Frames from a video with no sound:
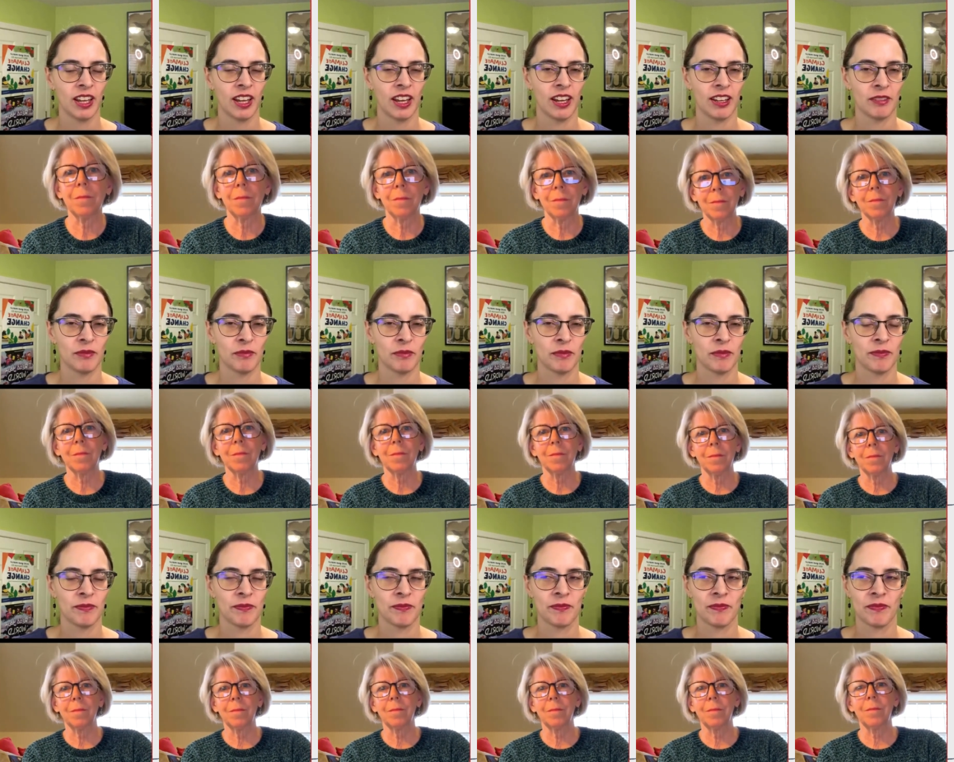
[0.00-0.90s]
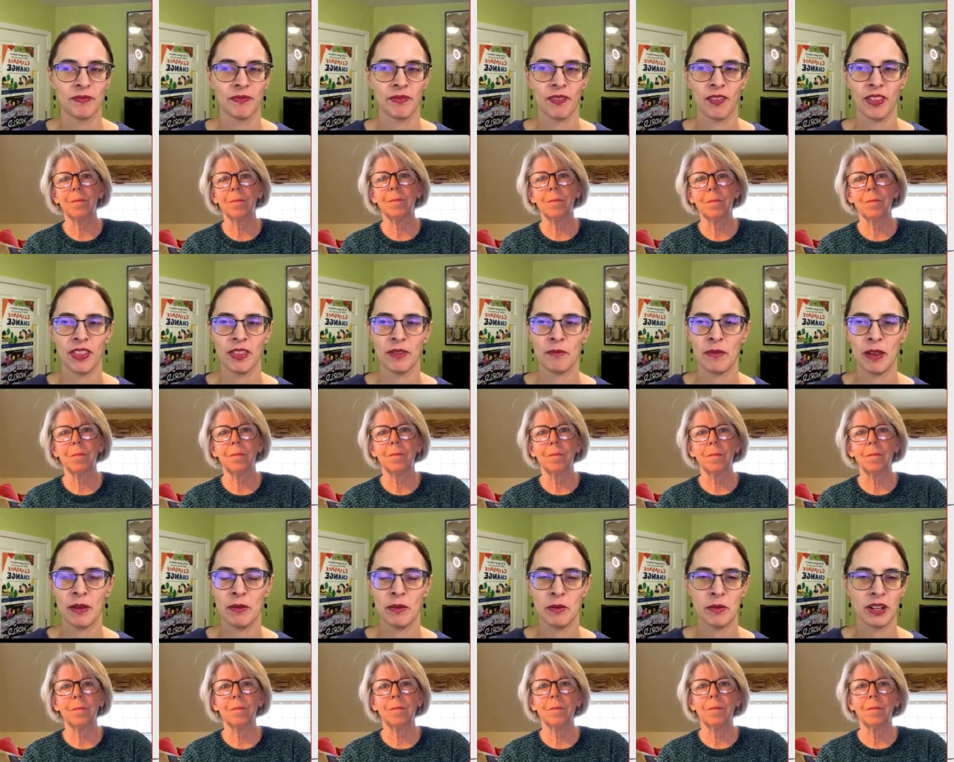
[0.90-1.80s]
Speaker 1: Um, I think
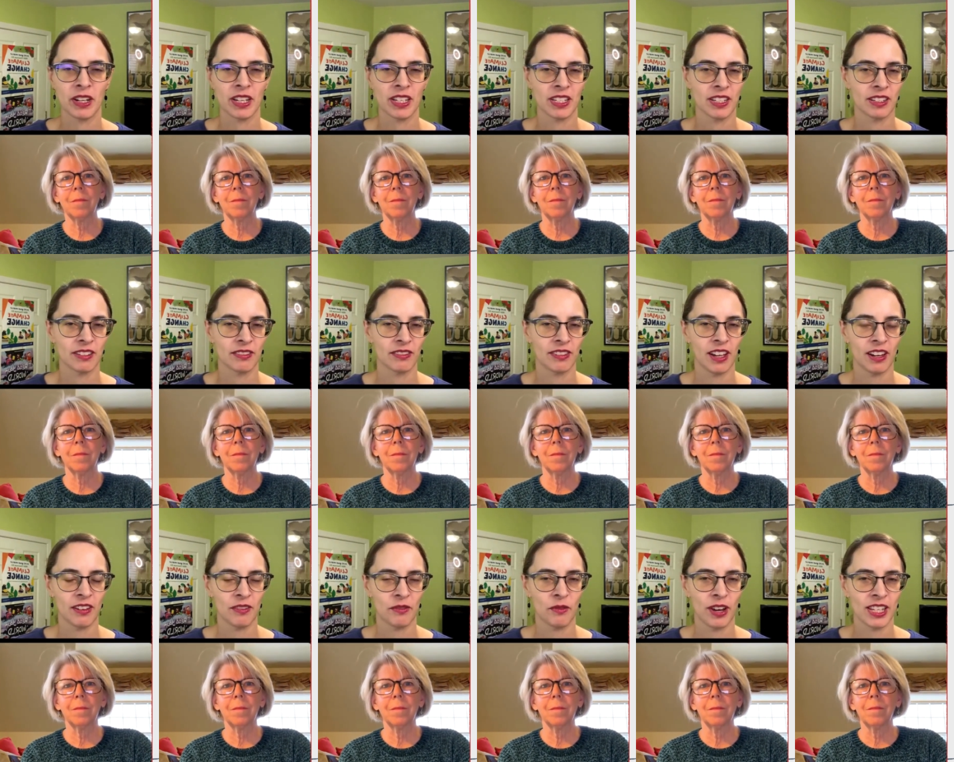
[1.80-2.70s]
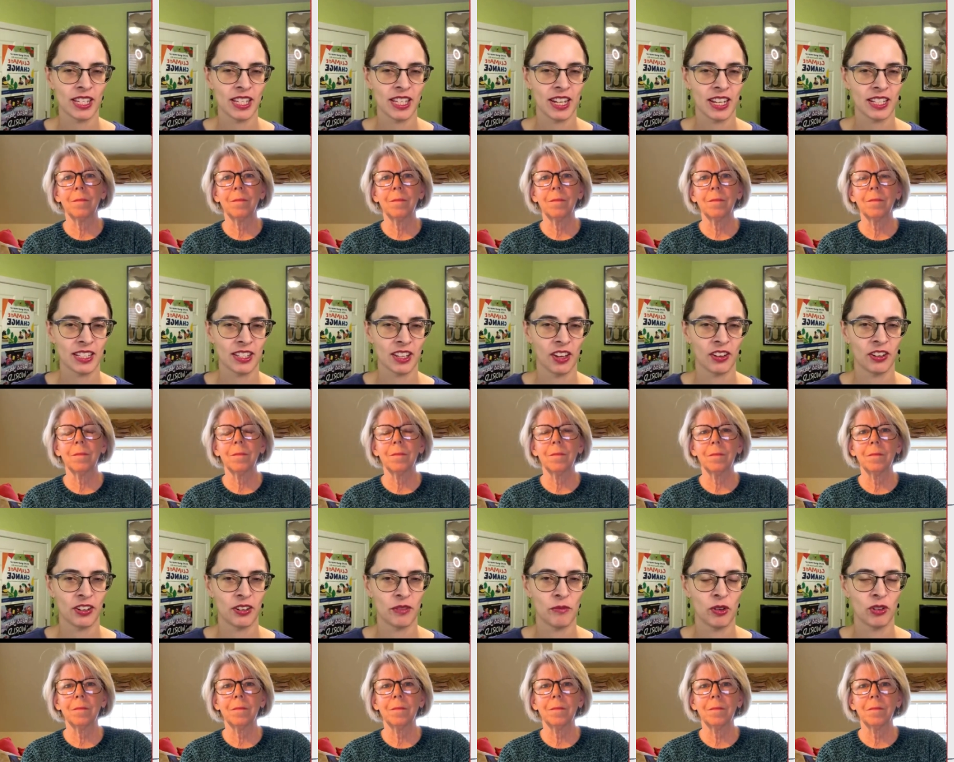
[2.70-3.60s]
maybe because it kind of resonates on
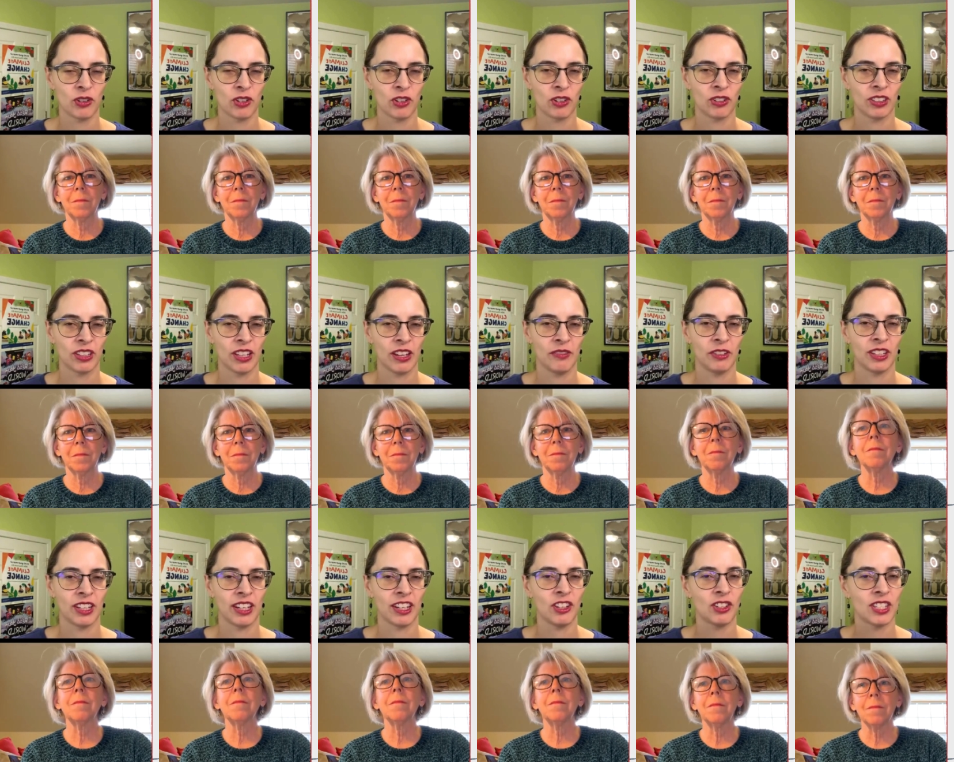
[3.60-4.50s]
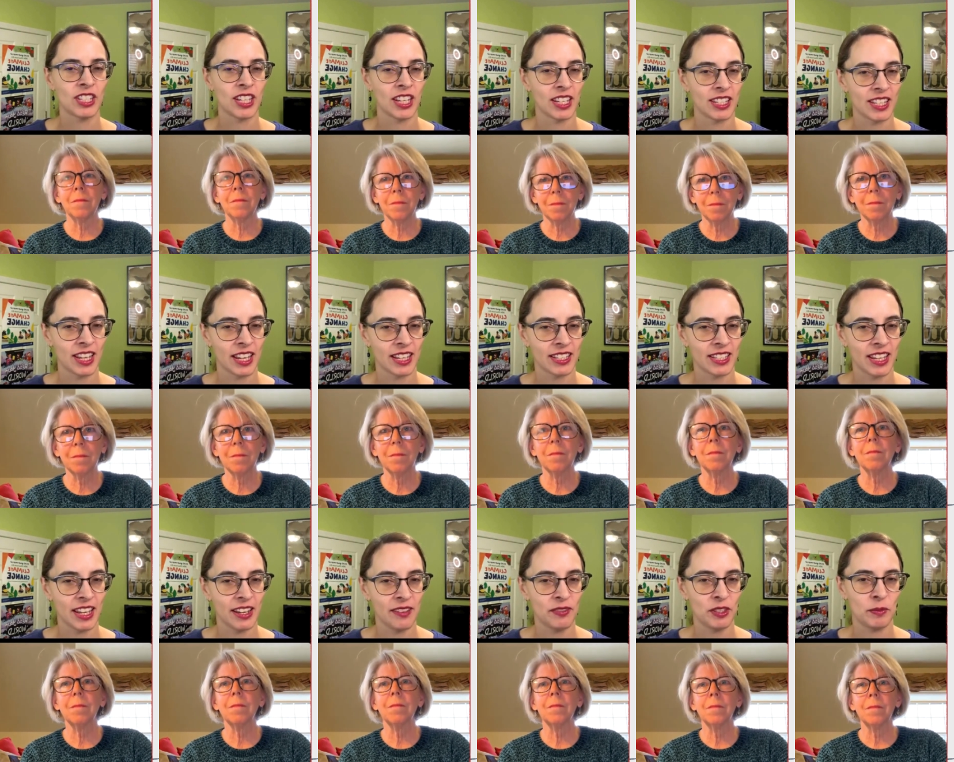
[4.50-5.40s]
an emotional level, like you said, it's that
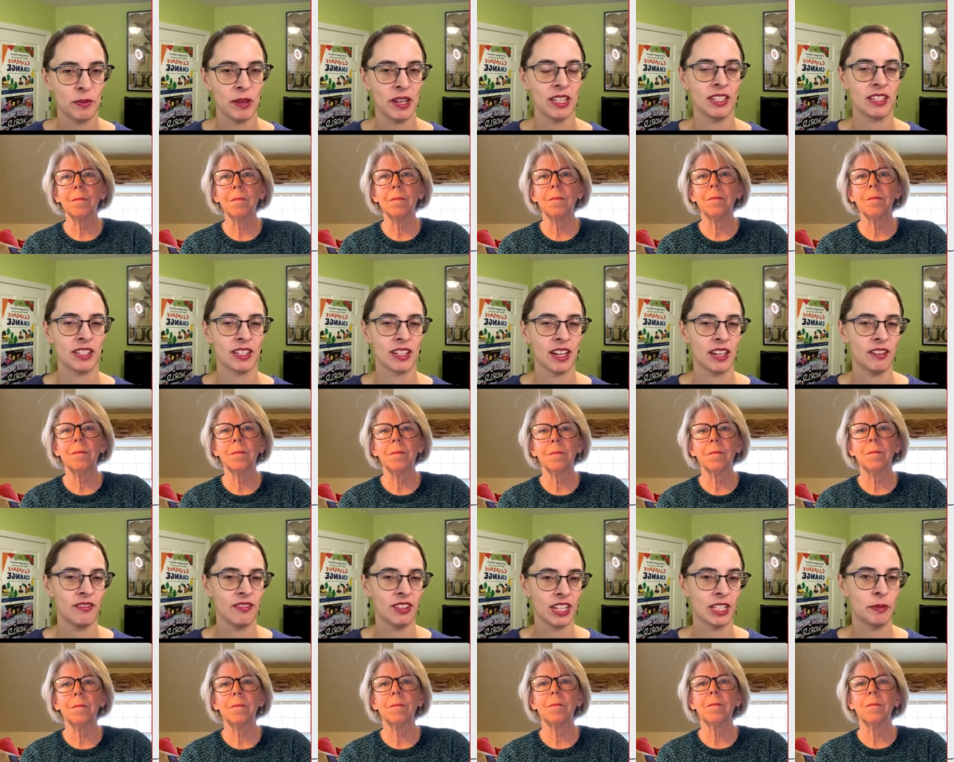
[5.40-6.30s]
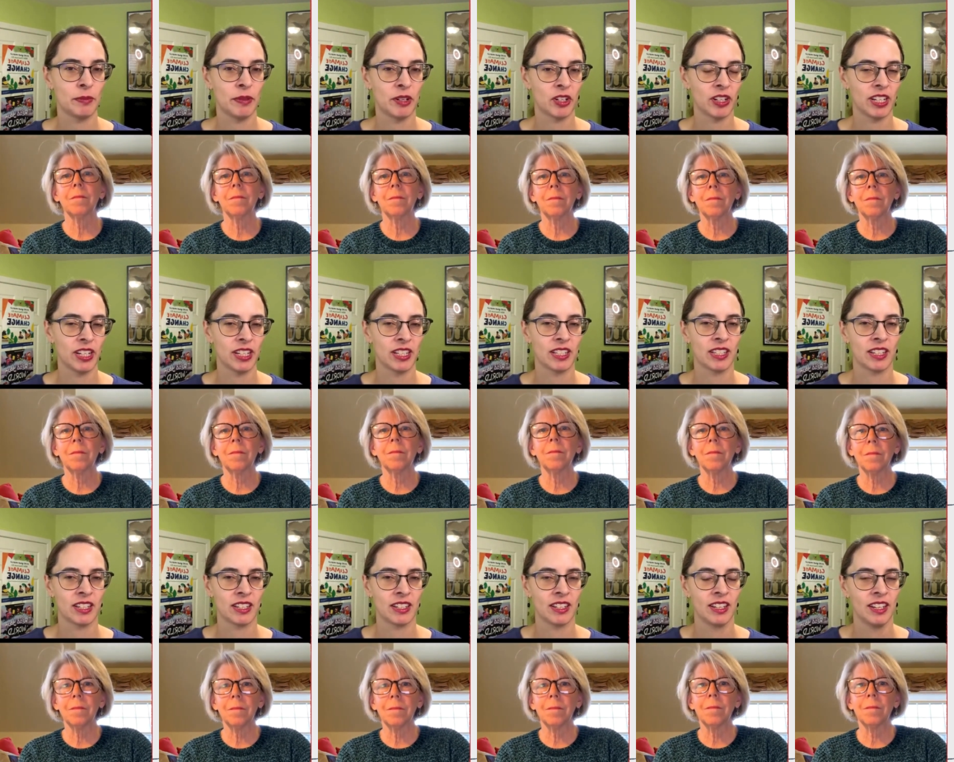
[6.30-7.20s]
safe space to kind of experience
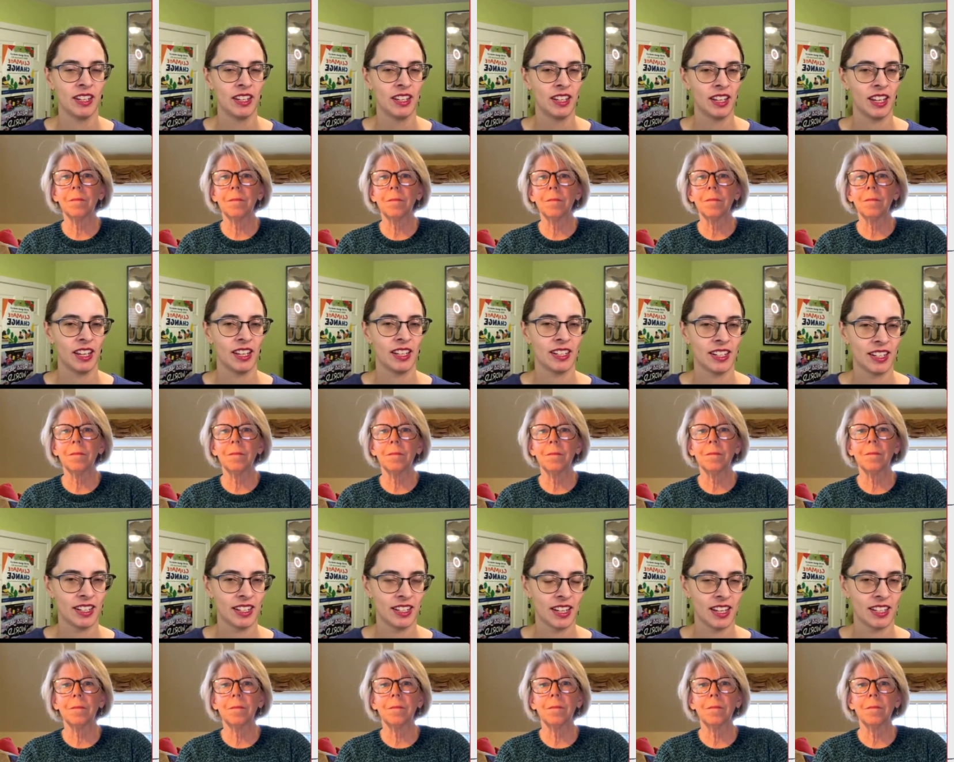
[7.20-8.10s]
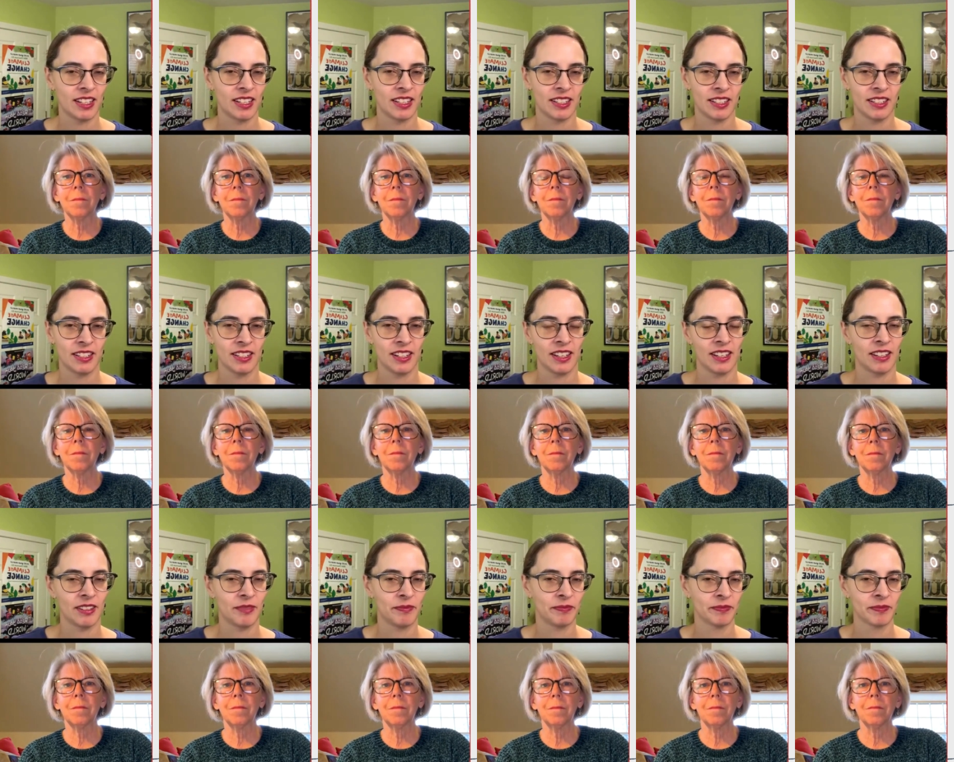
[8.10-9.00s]
and and and
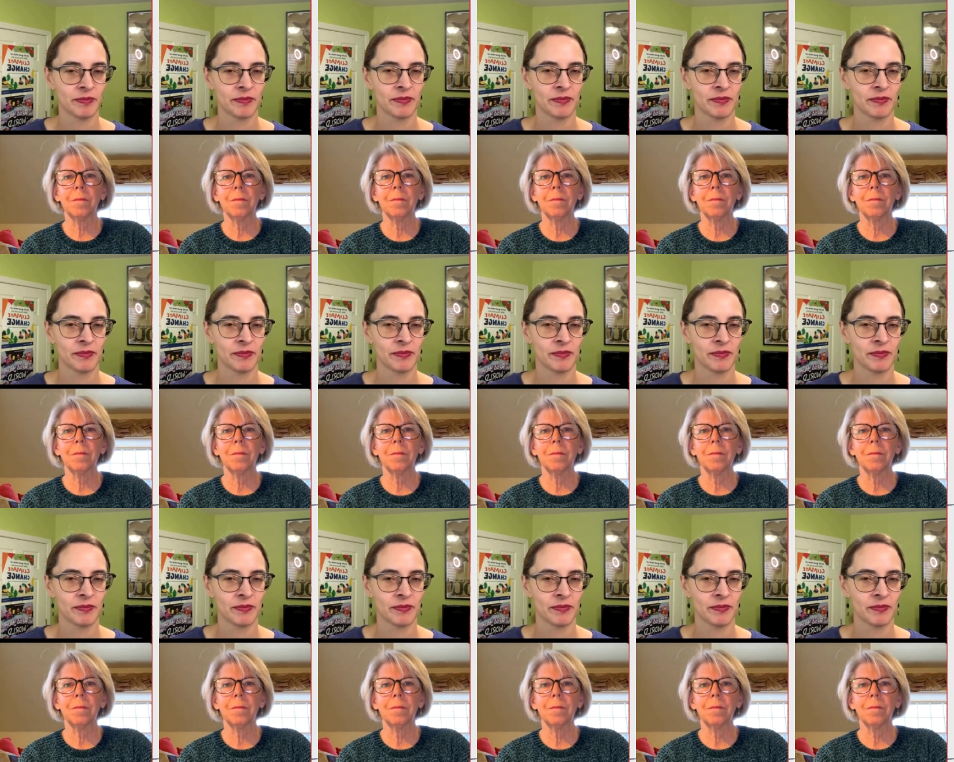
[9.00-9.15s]
um,